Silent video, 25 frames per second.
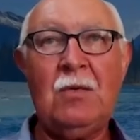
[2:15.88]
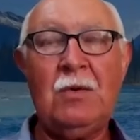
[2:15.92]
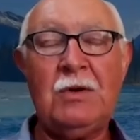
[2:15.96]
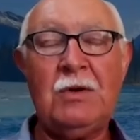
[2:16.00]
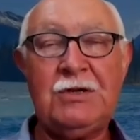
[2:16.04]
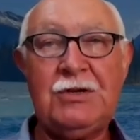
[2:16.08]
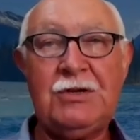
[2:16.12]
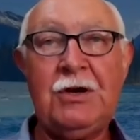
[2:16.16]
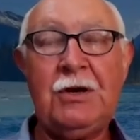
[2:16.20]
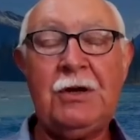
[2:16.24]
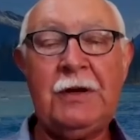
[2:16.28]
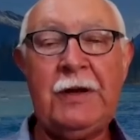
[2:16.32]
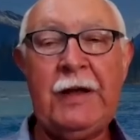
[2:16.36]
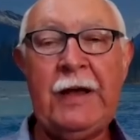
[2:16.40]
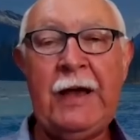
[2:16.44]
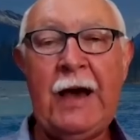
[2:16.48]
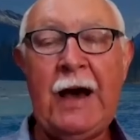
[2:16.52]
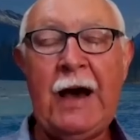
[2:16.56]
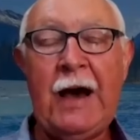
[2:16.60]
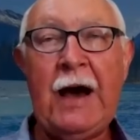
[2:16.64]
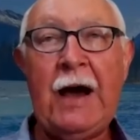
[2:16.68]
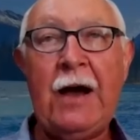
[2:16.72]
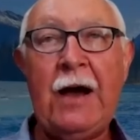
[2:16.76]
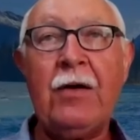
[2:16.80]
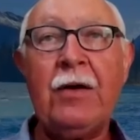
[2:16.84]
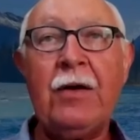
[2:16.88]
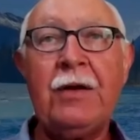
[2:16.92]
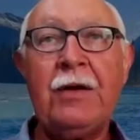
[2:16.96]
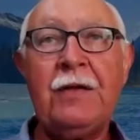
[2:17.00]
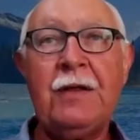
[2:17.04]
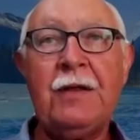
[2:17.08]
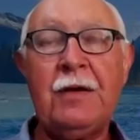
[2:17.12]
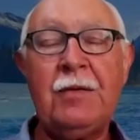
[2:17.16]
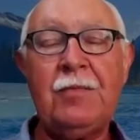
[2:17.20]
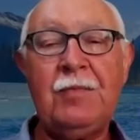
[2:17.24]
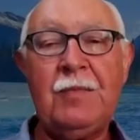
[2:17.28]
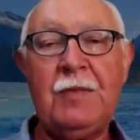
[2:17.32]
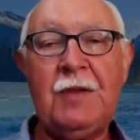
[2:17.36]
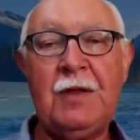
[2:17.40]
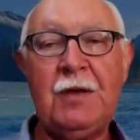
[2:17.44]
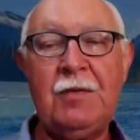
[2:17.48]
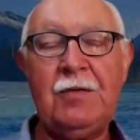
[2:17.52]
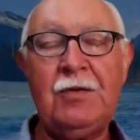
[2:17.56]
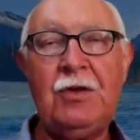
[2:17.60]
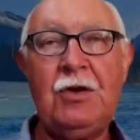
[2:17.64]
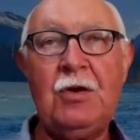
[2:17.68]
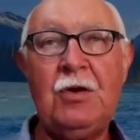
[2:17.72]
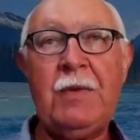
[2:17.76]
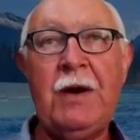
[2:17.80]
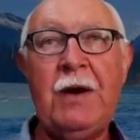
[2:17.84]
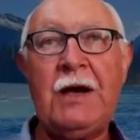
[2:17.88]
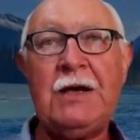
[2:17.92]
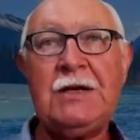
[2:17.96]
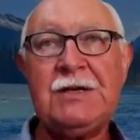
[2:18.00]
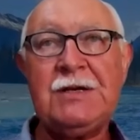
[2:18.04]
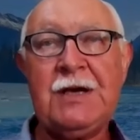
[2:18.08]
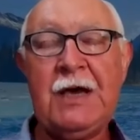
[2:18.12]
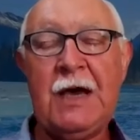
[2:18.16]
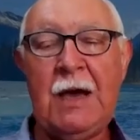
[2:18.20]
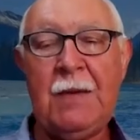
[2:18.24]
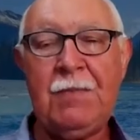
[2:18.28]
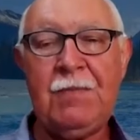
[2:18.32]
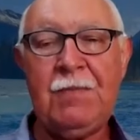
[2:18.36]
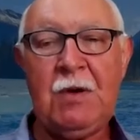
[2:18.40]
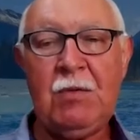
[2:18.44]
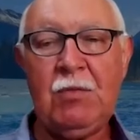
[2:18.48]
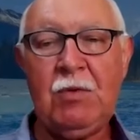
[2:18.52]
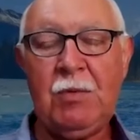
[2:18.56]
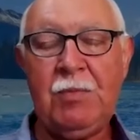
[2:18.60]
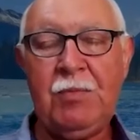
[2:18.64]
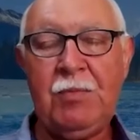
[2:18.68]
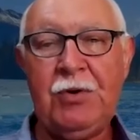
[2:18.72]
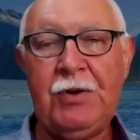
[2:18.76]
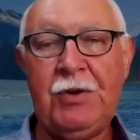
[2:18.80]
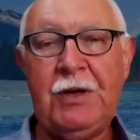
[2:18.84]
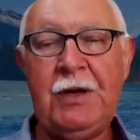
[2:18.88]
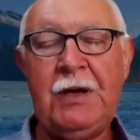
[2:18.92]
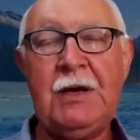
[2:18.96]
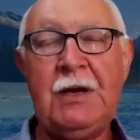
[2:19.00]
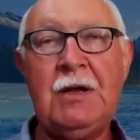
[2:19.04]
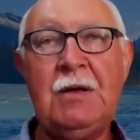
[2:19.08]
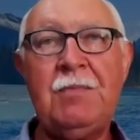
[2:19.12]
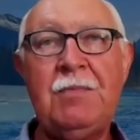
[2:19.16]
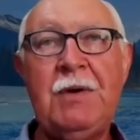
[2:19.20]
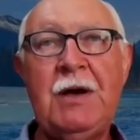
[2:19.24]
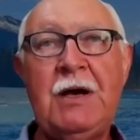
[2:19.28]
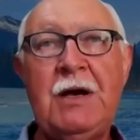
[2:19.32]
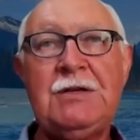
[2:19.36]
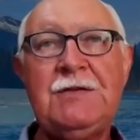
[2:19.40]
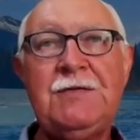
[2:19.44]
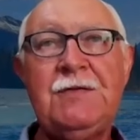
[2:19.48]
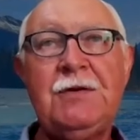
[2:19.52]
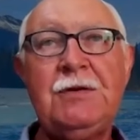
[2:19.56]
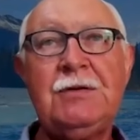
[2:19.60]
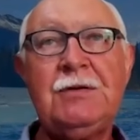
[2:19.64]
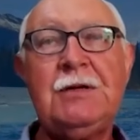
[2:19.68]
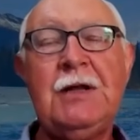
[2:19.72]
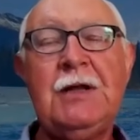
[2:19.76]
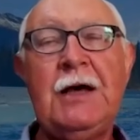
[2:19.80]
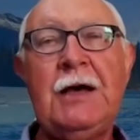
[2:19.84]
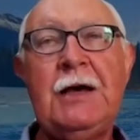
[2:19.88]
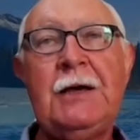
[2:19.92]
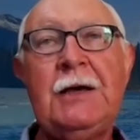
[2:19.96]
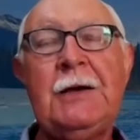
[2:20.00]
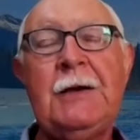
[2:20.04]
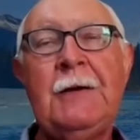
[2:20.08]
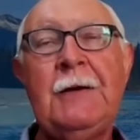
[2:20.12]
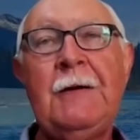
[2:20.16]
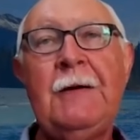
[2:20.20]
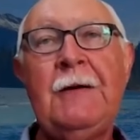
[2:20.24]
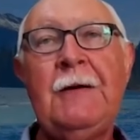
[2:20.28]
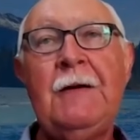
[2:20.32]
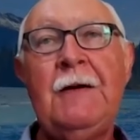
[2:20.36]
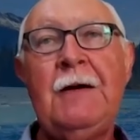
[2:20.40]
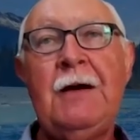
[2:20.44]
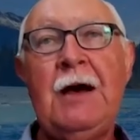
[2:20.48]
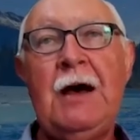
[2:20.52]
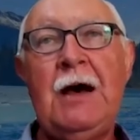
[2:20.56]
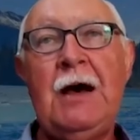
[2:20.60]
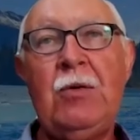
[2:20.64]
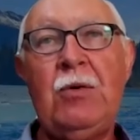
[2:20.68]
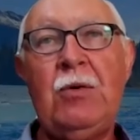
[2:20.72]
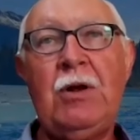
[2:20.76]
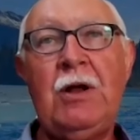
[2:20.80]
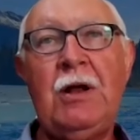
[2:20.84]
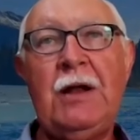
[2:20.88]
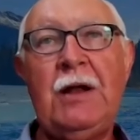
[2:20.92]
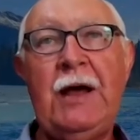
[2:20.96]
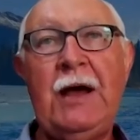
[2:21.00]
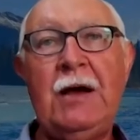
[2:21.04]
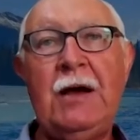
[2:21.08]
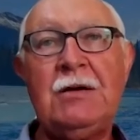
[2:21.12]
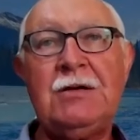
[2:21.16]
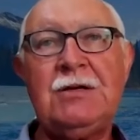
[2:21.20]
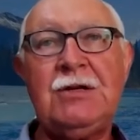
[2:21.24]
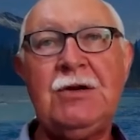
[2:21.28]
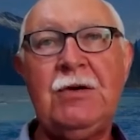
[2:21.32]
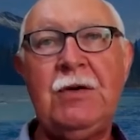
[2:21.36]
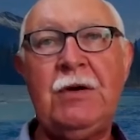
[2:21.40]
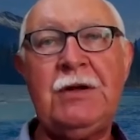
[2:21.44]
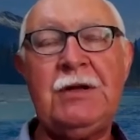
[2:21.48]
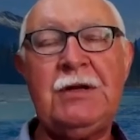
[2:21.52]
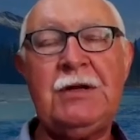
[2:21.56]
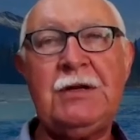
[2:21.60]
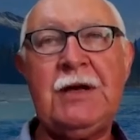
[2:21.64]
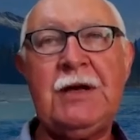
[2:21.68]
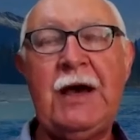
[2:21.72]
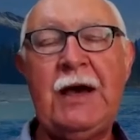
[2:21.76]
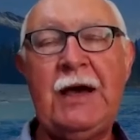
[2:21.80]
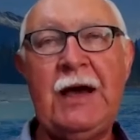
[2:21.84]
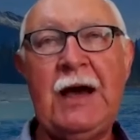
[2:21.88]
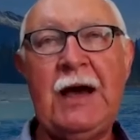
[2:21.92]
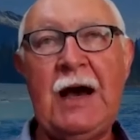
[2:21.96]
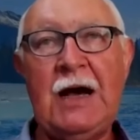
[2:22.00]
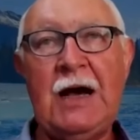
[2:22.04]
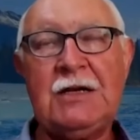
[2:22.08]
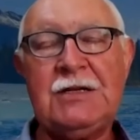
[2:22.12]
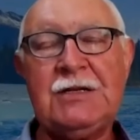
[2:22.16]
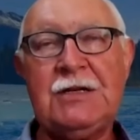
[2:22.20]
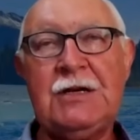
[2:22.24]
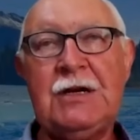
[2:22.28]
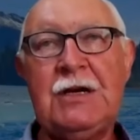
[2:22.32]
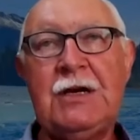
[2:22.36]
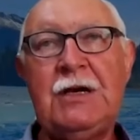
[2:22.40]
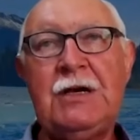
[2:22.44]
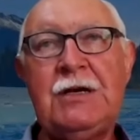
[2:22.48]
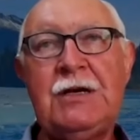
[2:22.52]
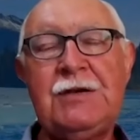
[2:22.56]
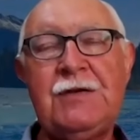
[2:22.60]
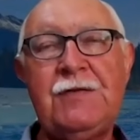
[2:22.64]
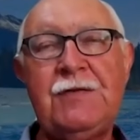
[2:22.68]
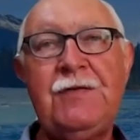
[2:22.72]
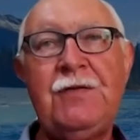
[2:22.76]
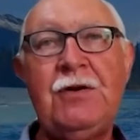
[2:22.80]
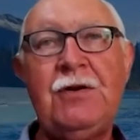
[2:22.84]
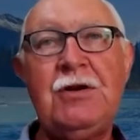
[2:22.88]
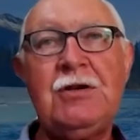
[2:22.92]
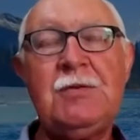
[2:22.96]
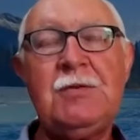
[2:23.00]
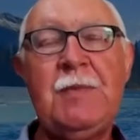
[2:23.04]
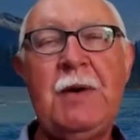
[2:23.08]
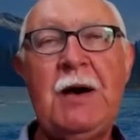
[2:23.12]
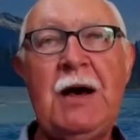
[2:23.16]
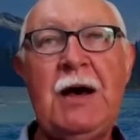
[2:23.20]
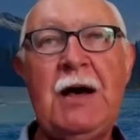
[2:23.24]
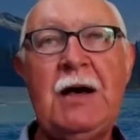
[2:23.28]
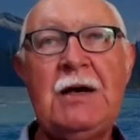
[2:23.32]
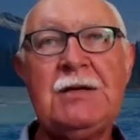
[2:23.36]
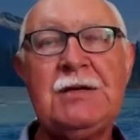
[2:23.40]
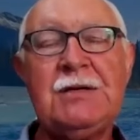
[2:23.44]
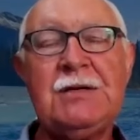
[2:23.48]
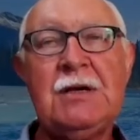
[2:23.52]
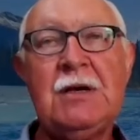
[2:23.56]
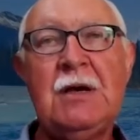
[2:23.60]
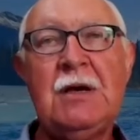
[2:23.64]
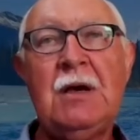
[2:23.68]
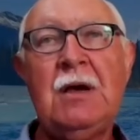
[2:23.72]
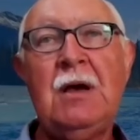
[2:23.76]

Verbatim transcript: We certainly are, and the, the new base camp that we're putting in at Pasfield Lake uh, will allow us to undertake RC as a first pass.